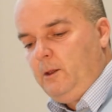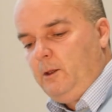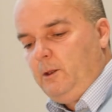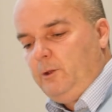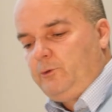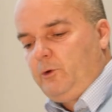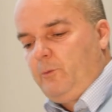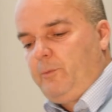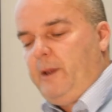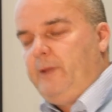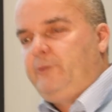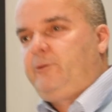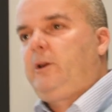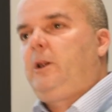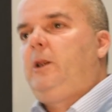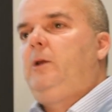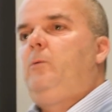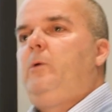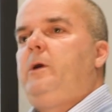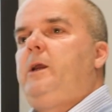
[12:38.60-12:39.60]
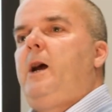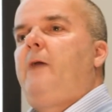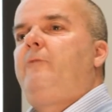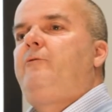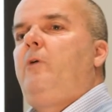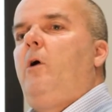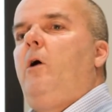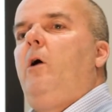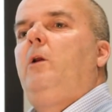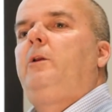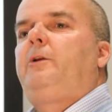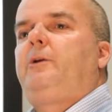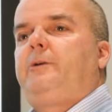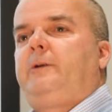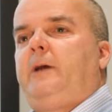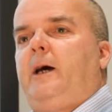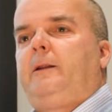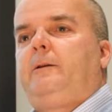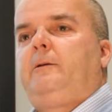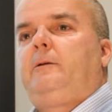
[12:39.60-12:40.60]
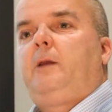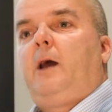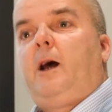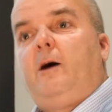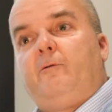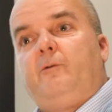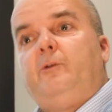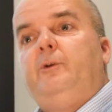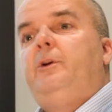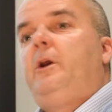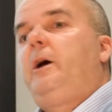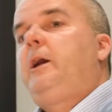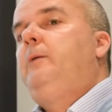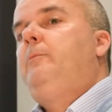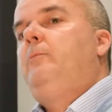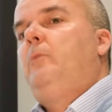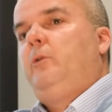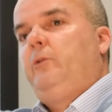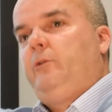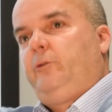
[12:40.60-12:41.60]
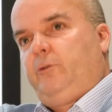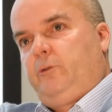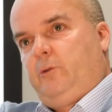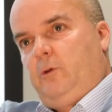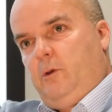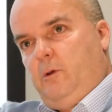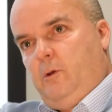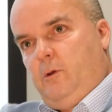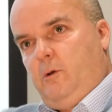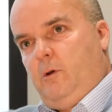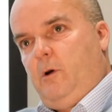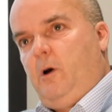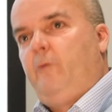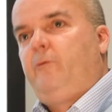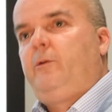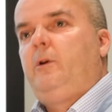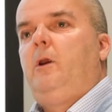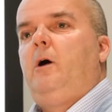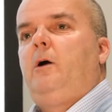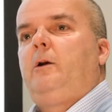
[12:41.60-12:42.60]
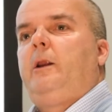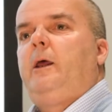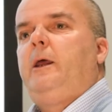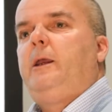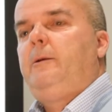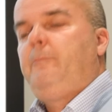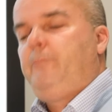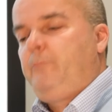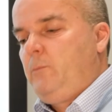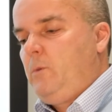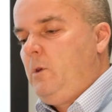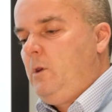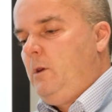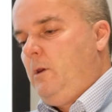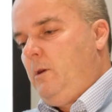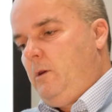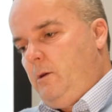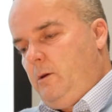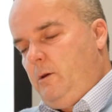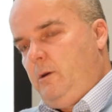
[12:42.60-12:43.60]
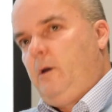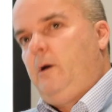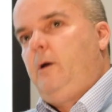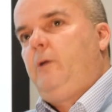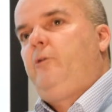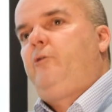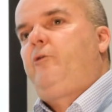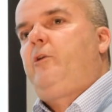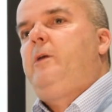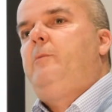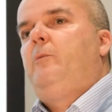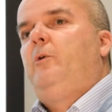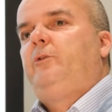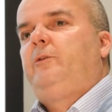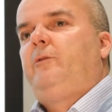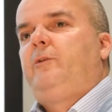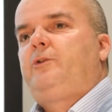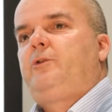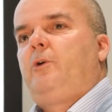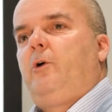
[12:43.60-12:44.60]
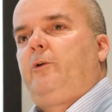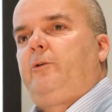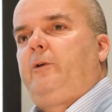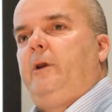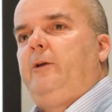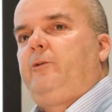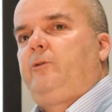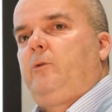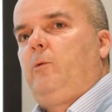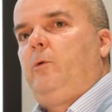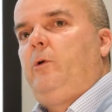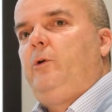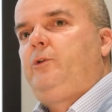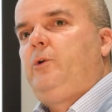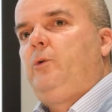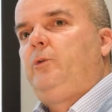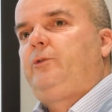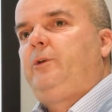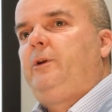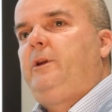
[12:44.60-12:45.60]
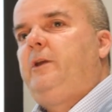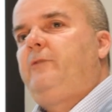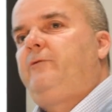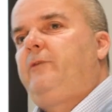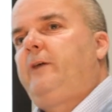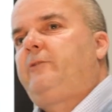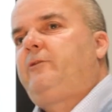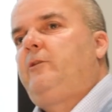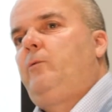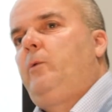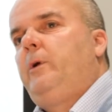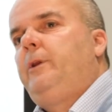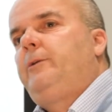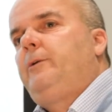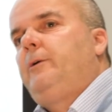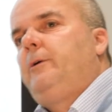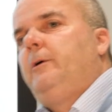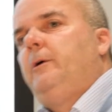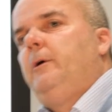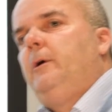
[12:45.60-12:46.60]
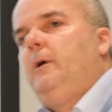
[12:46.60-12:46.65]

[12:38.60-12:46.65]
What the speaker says: So basically we have altered that to have 9 months of the long day, 3 months of the short day, so we're reducing the effects of winter.